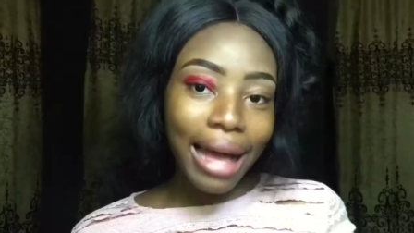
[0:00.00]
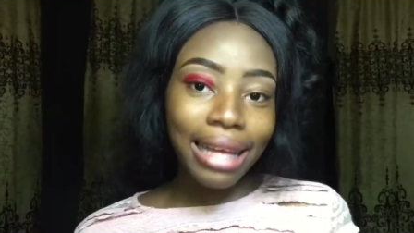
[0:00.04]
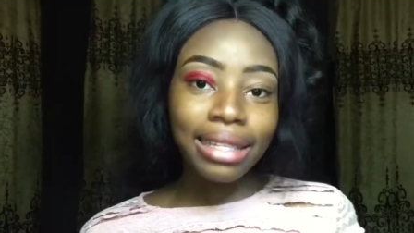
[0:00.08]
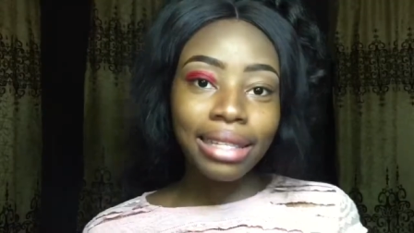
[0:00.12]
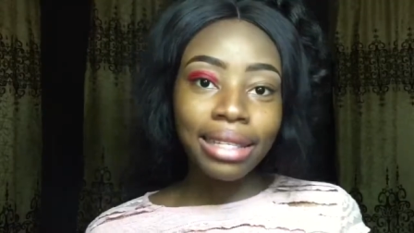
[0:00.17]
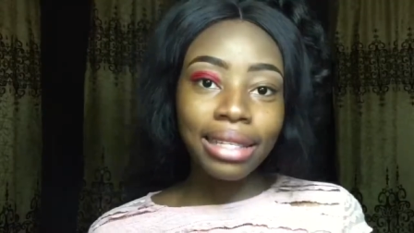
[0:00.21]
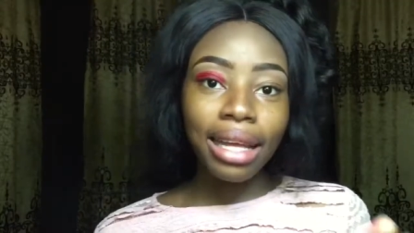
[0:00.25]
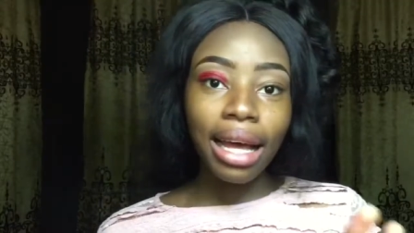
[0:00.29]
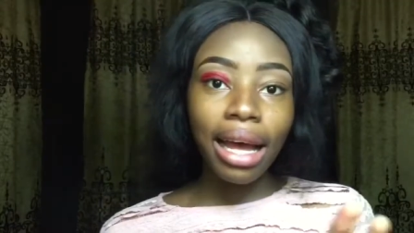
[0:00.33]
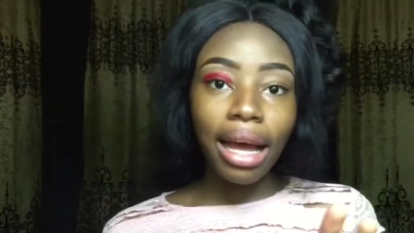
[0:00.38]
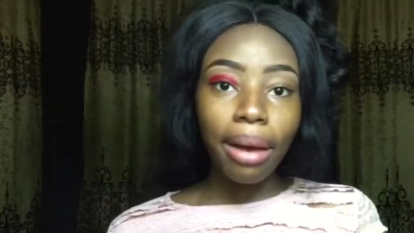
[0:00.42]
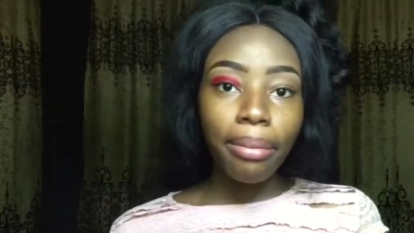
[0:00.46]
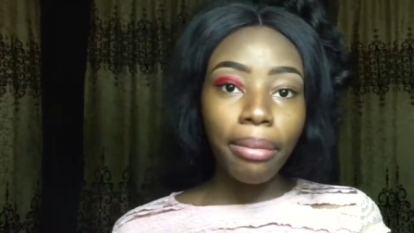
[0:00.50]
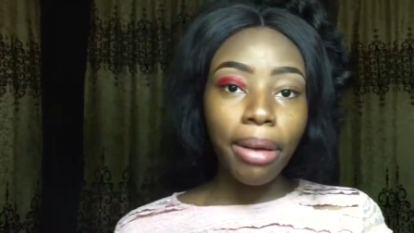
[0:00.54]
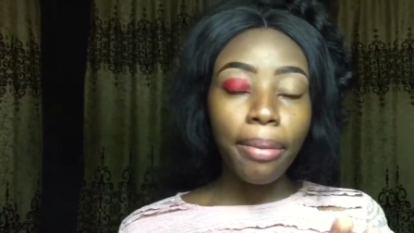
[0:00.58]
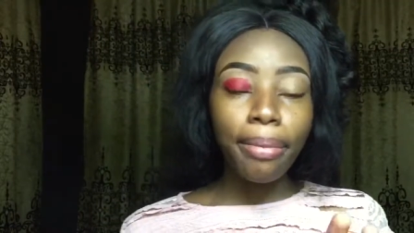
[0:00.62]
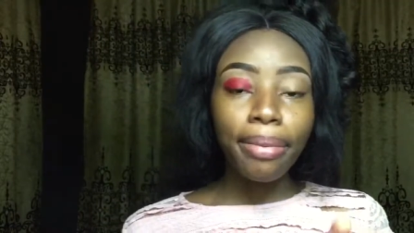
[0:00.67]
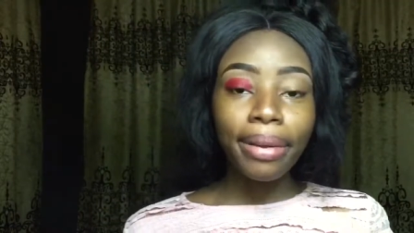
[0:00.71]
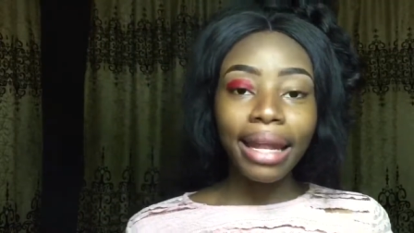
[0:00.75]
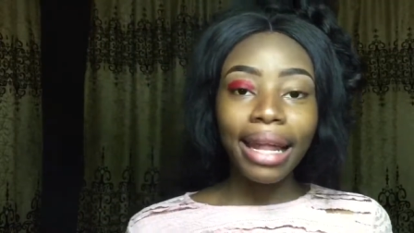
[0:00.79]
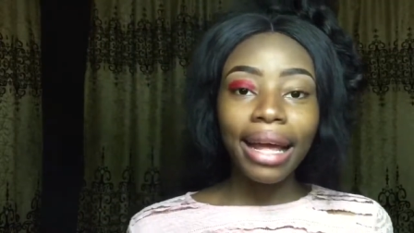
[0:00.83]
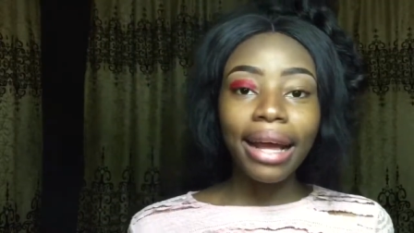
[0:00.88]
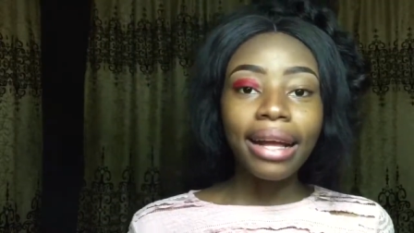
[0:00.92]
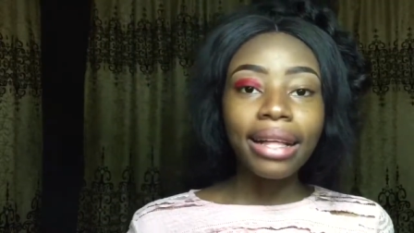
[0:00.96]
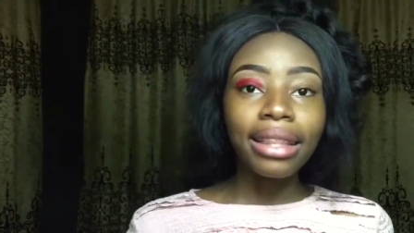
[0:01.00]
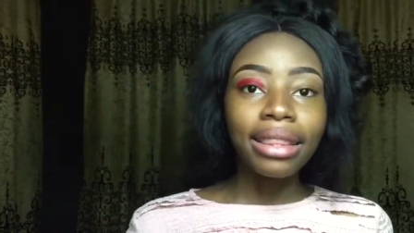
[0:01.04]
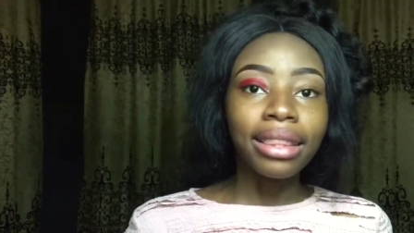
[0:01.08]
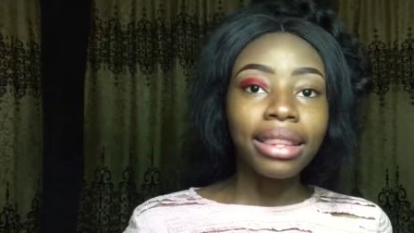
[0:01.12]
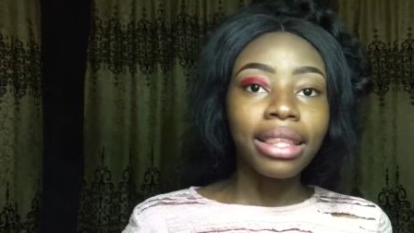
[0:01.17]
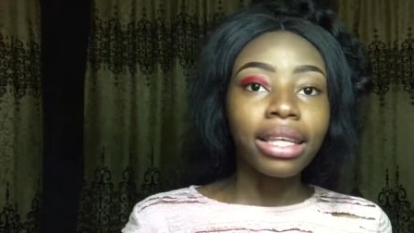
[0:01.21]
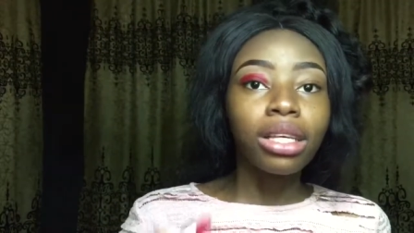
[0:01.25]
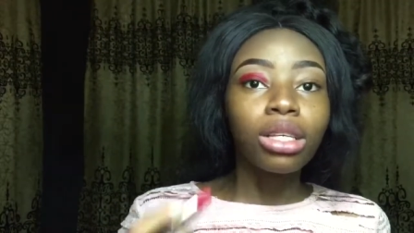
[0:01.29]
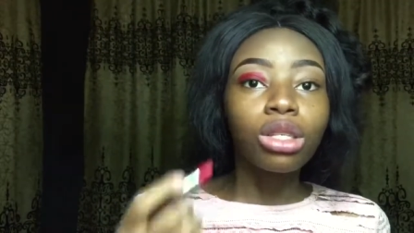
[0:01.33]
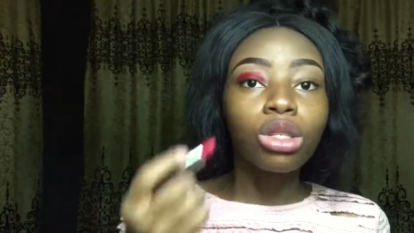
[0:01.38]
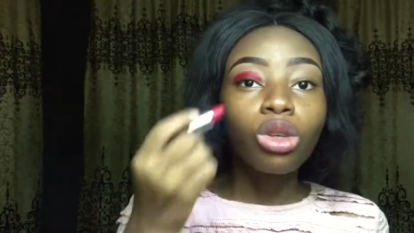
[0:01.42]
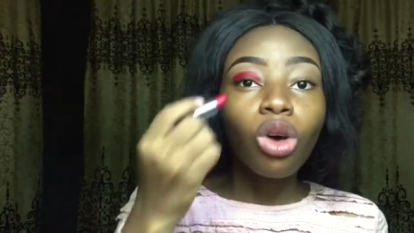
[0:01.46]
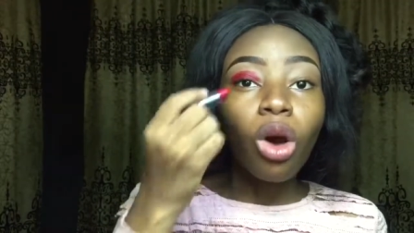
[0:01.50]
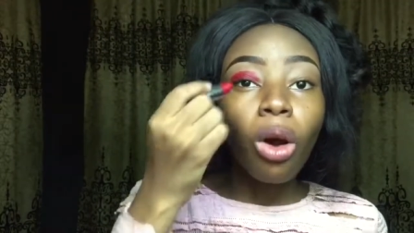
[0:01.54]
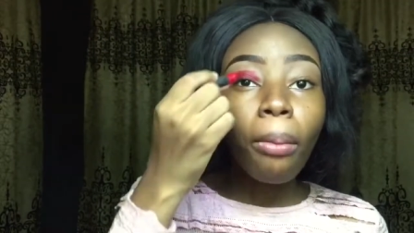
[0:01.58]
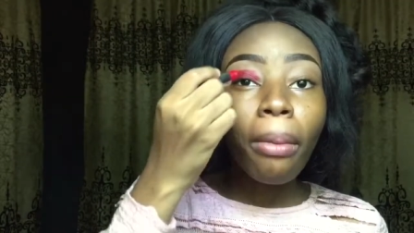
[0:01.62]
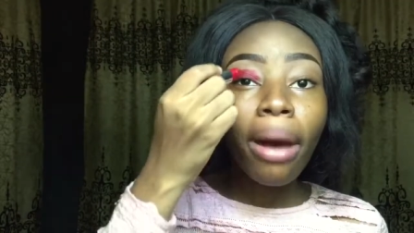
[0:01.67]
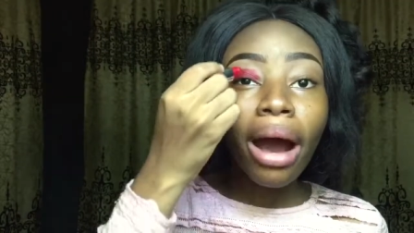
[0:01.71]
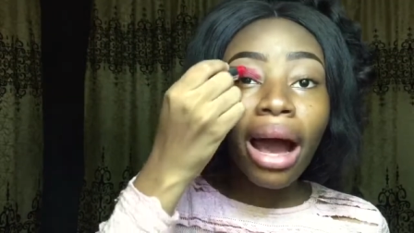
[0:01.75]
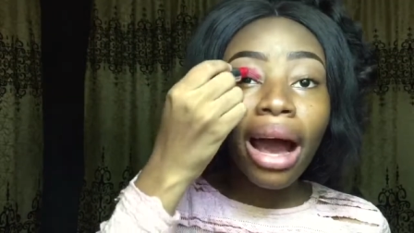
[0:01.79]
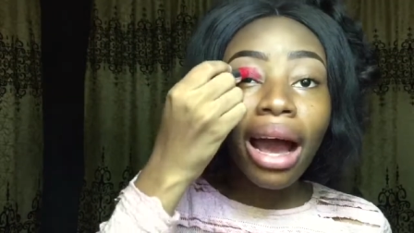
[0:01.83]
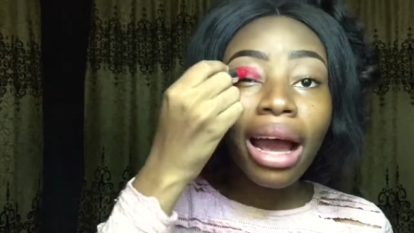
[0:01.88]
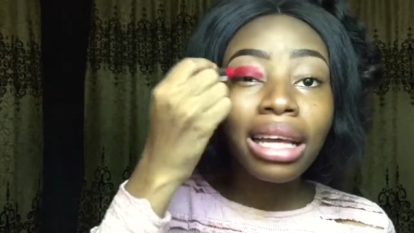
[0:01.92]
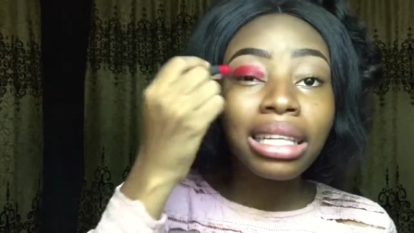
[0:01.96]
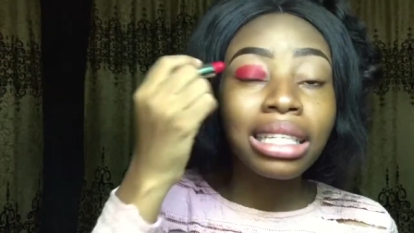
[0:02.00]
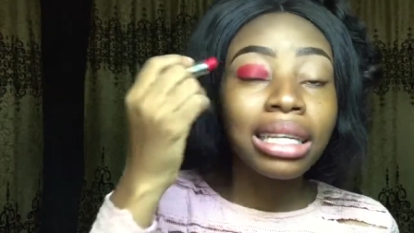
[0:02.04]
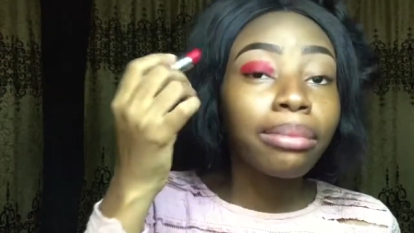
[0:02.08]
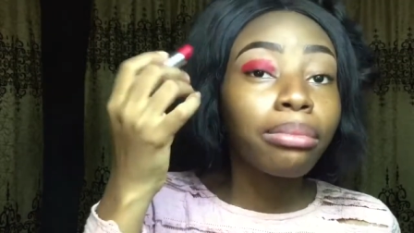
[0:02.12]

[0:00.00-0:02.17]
As I'm applying this on my eyes,